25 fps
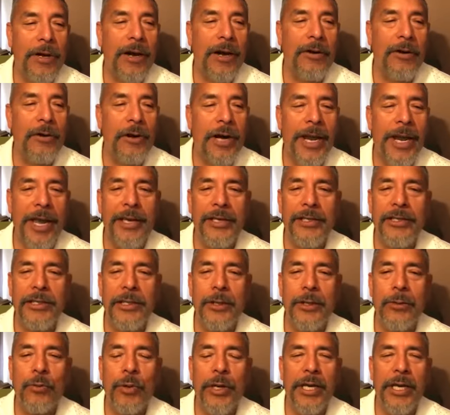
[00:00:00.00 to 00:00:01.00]

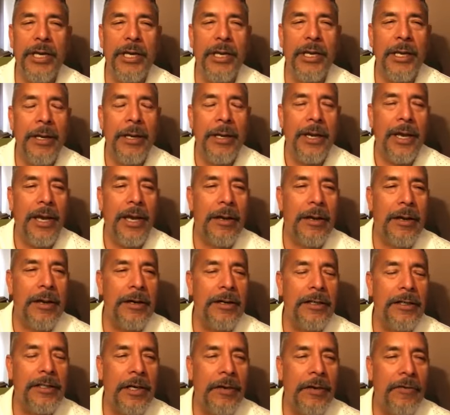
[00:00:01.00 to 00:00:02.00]
congregation, we
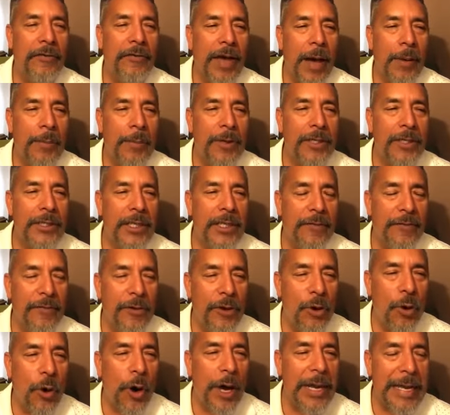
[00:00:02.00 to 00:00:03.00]
encourage our families, if
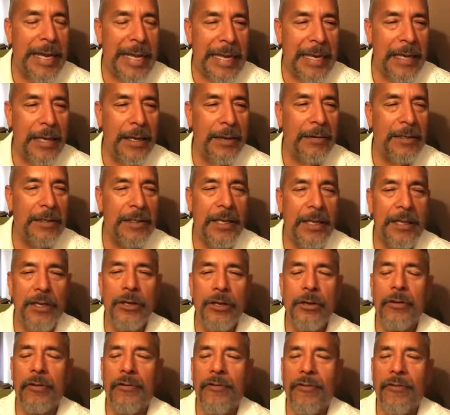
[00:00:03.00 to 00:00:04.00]
you know a need in
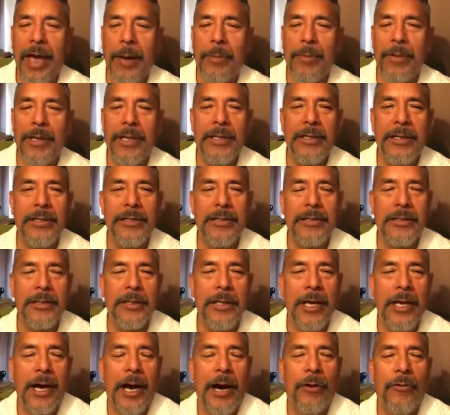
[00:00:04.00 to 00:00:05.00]
your families
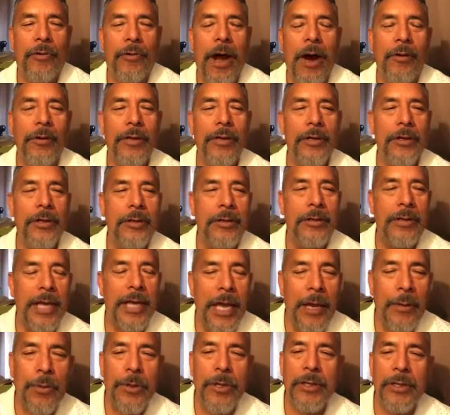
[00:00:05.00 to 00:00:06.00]
around you,
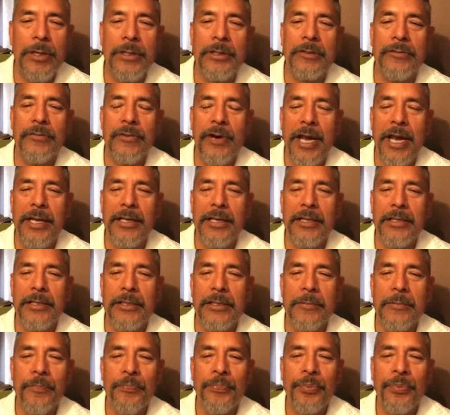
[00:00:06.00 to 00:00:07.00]
neighbors,
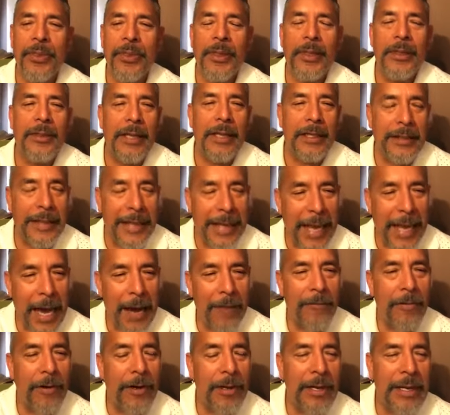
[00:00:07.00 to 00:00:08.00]
friends, that they
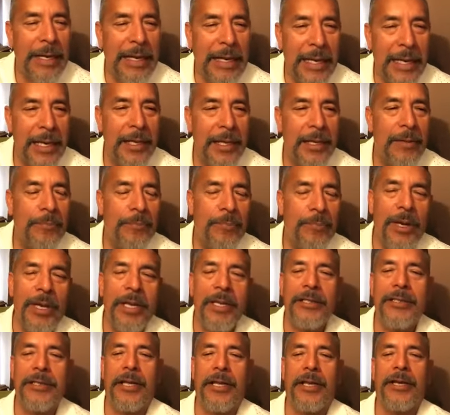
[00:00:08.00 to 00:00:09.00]
have a need,
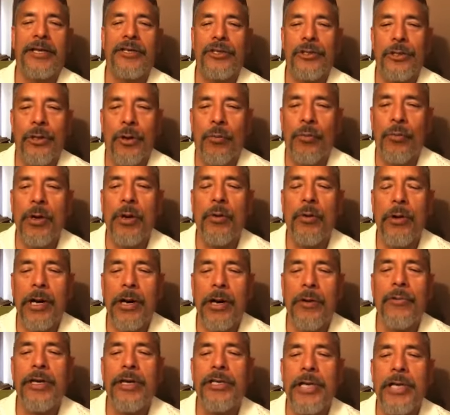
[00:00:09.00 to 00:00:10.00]
please let us know. We want
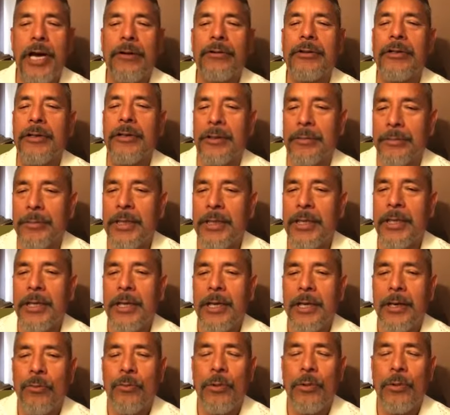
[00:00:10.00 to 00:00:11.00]
to reach out to them.
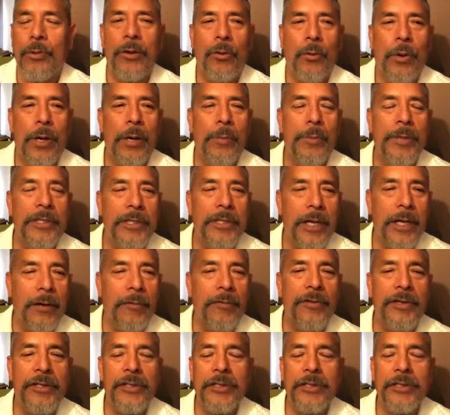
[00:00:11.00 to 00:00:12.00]
We don't want to be
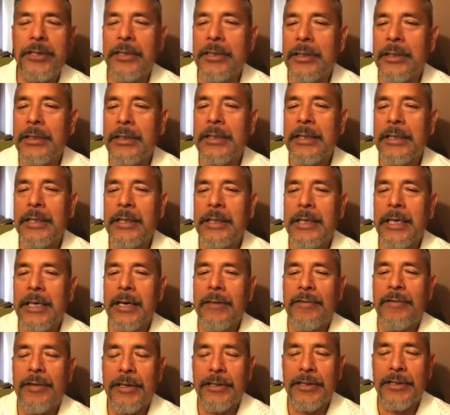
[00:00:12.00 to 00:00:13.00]
selfish. And
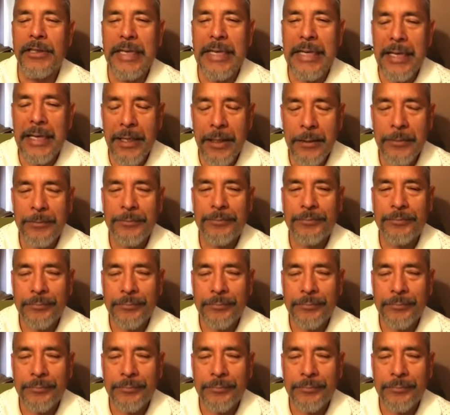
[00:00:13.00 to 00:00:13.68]
if there's a need,